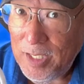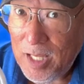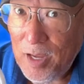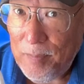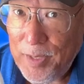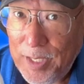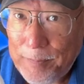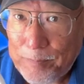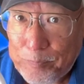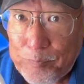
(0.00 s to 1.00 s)

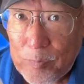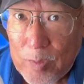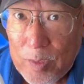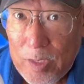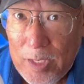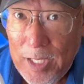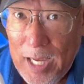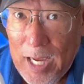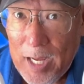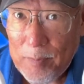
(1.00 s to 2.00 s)
company,
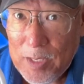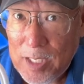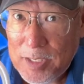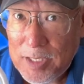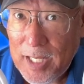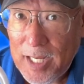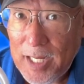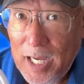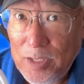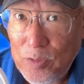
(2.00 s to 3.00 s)
and because of that,
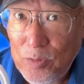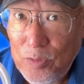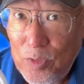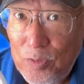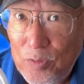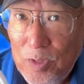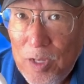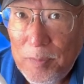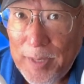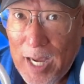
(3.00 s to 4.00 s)
I do know
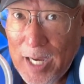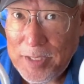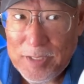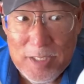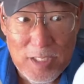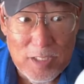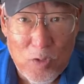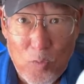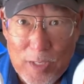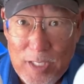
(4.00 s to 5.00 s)
behind the scenes
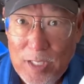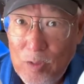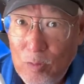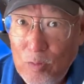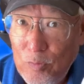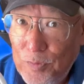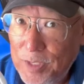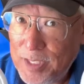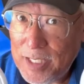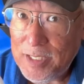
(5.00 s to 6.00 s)
of what they go through for the
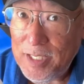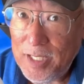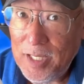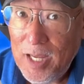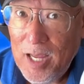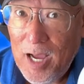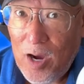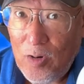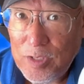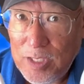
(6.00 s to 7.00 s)
testing,
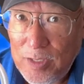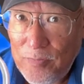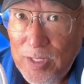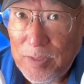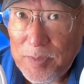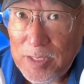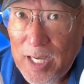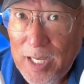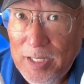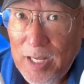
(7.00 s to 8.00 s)
how they develop the
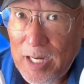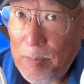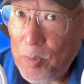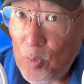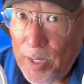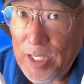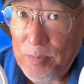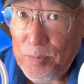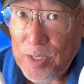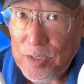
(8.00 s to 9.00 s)
line, and I'm quite
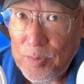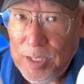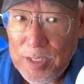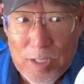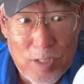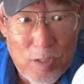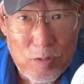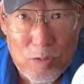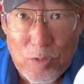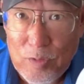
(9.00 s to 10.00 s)
impressed with it.
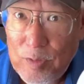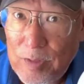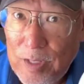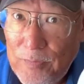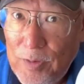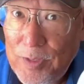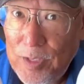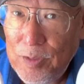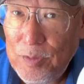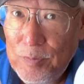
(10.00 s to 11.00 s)
So if I were
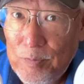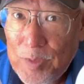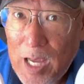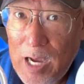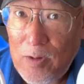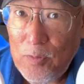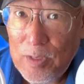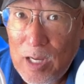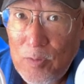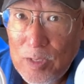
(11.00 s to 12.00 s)
you, I
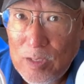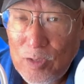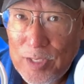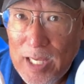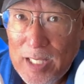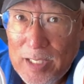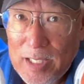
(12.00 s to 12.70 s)
would look at